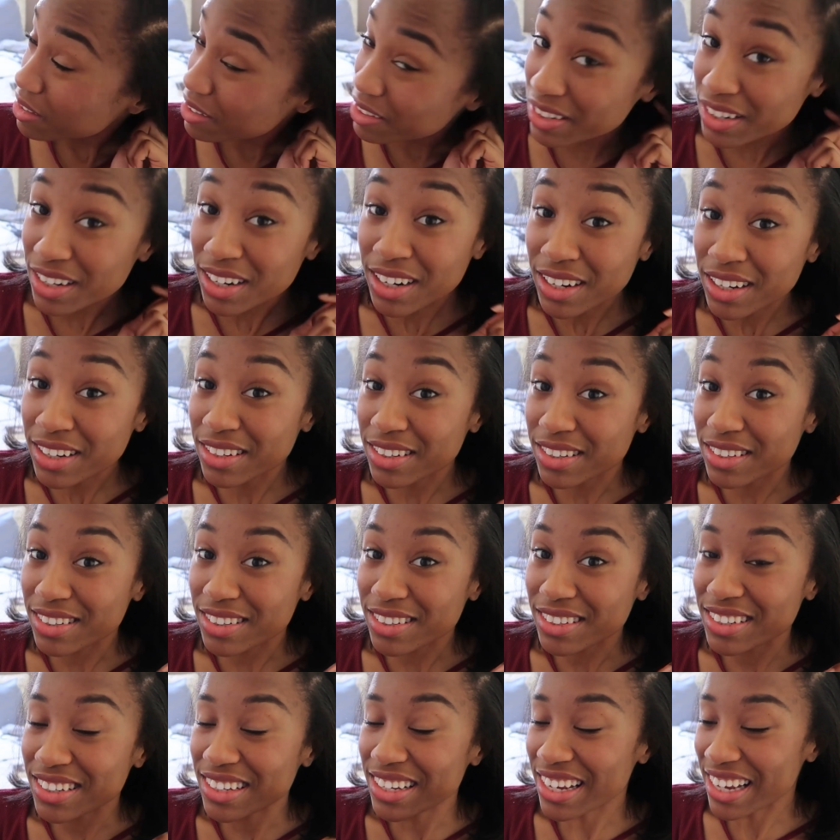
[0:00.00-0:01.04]

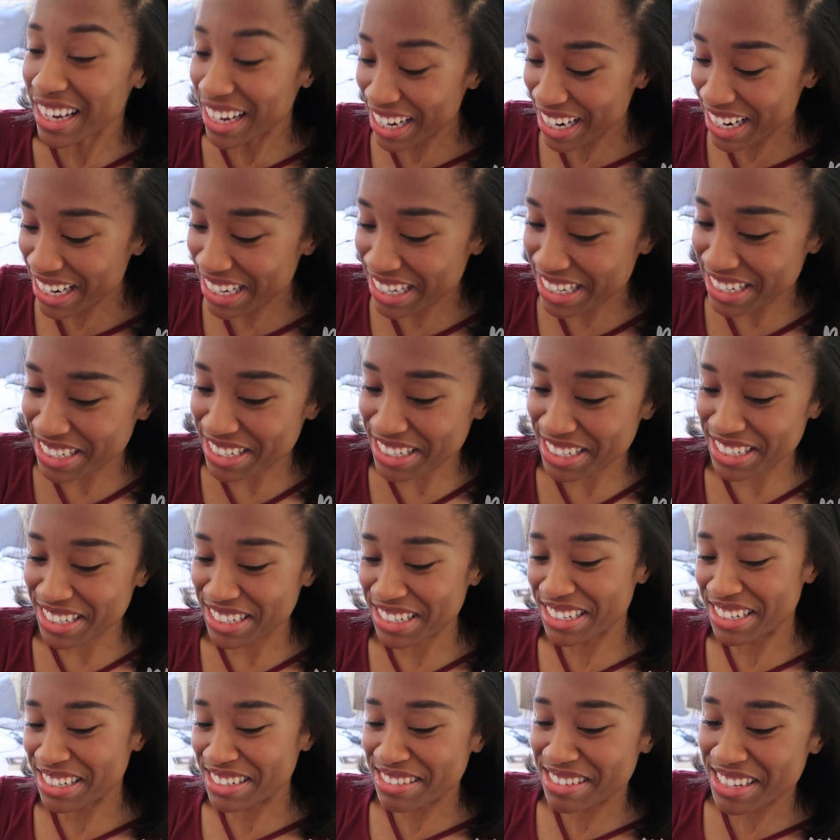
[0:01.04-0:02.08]
None. And
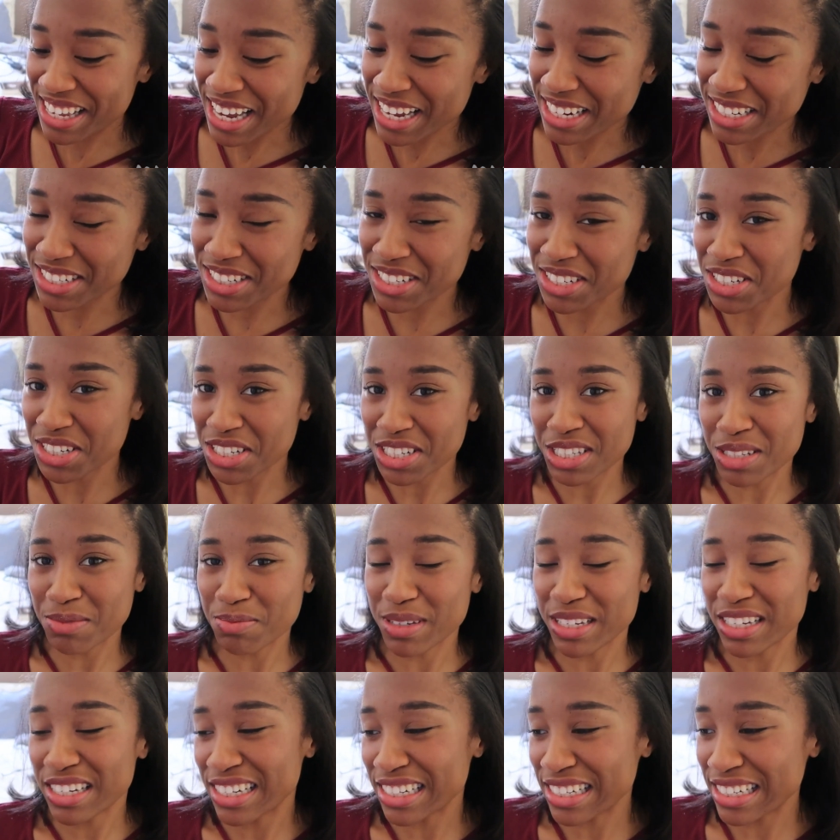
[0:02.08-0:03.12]
that's
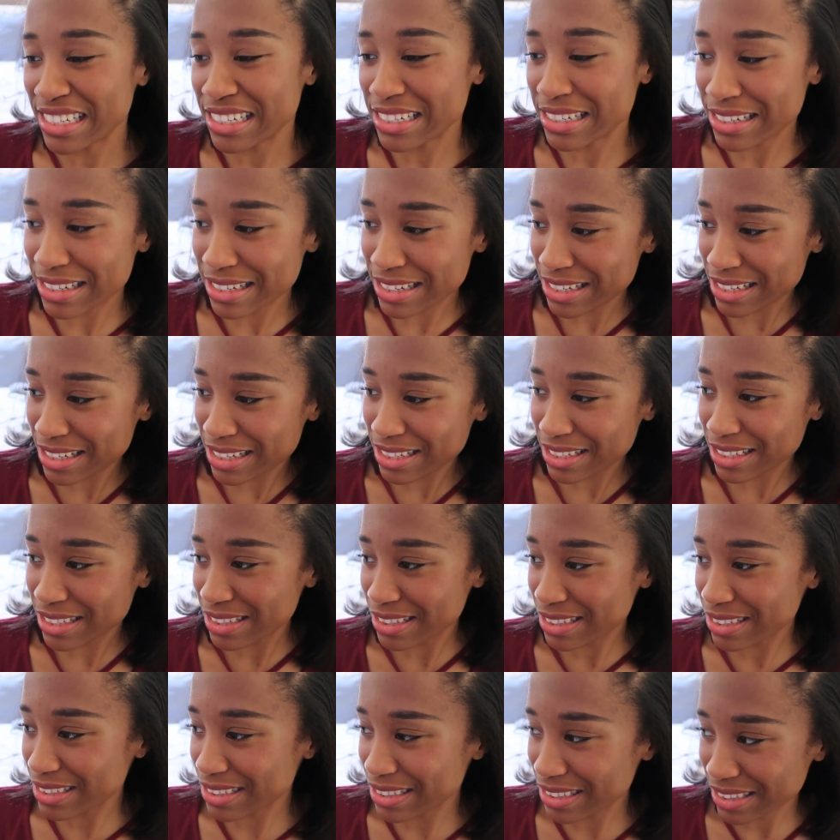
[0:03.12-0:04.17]
just because,
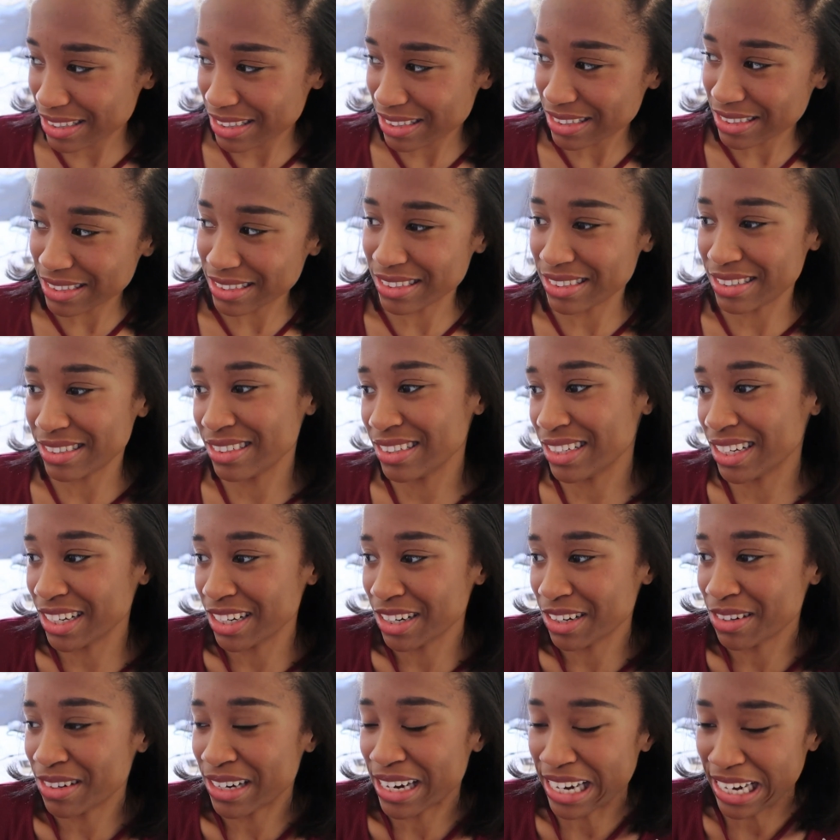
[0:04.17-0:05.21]
you
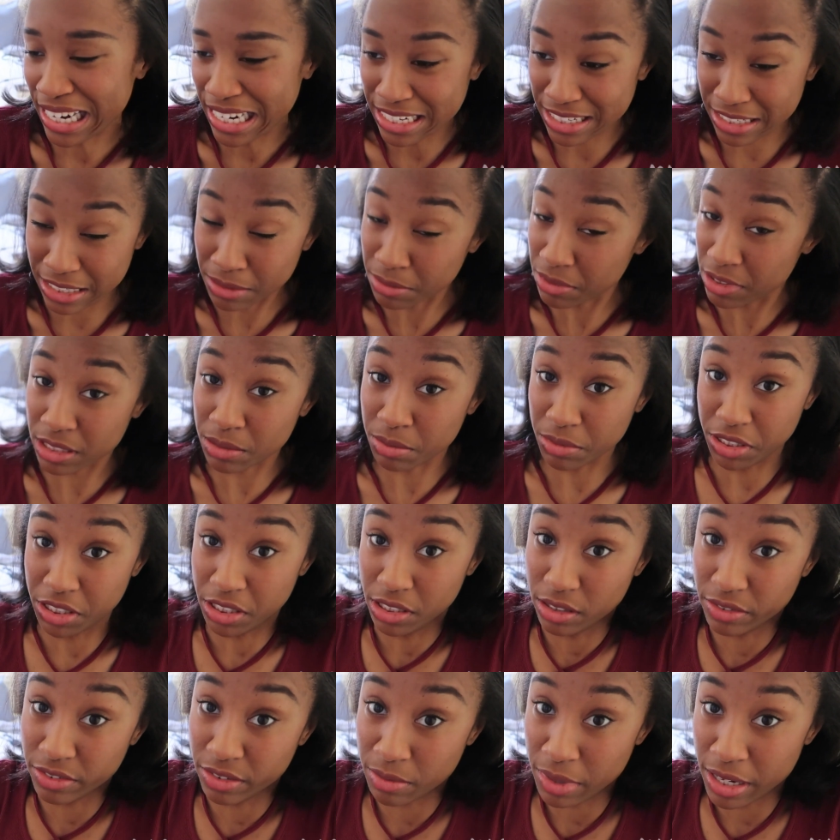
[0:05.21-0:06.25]
know, I guess I'm just
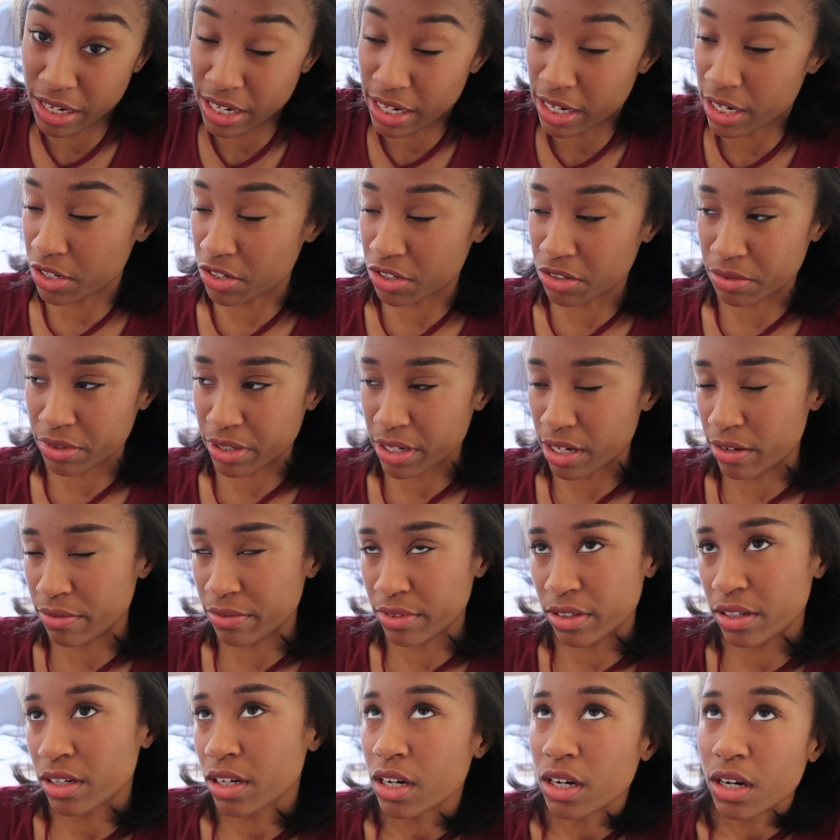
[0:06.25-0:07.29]
mature for my age or
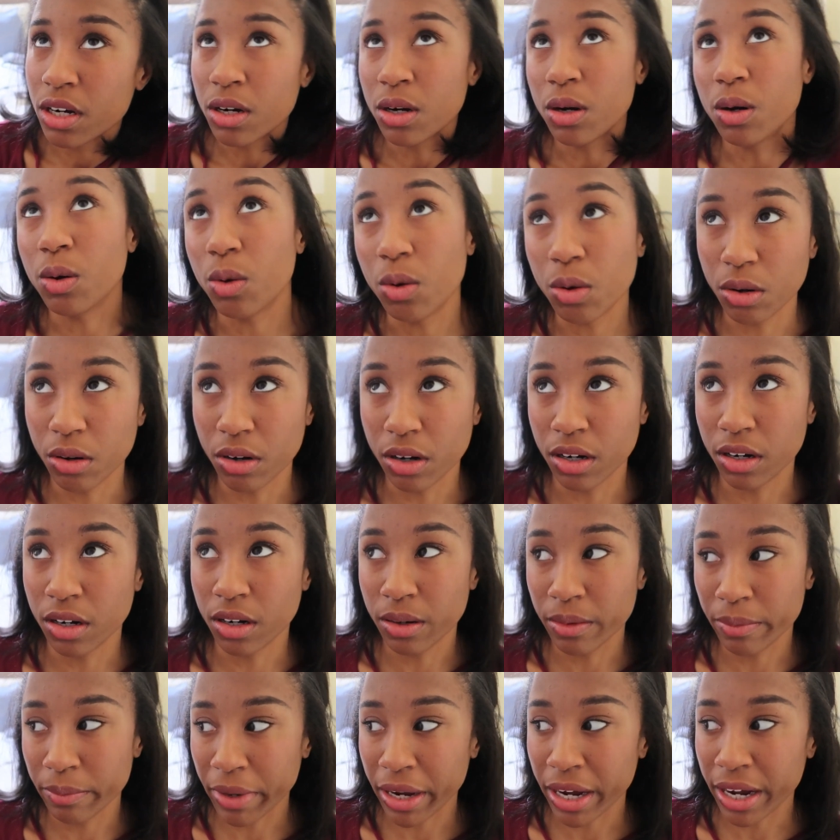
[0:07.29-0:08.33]
whatever,
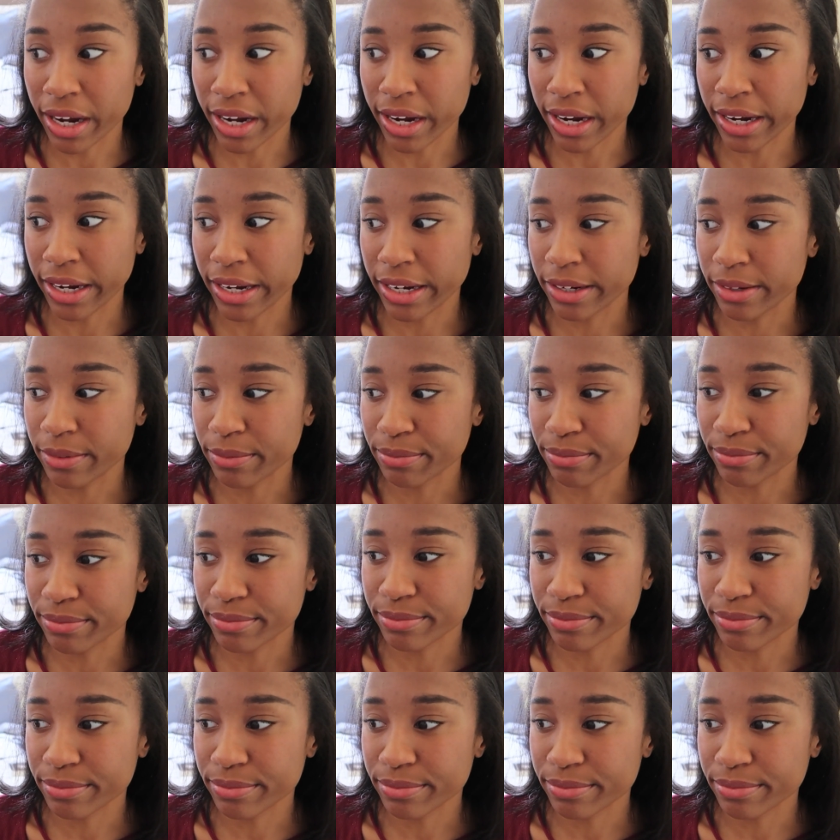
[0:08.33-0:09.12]
or my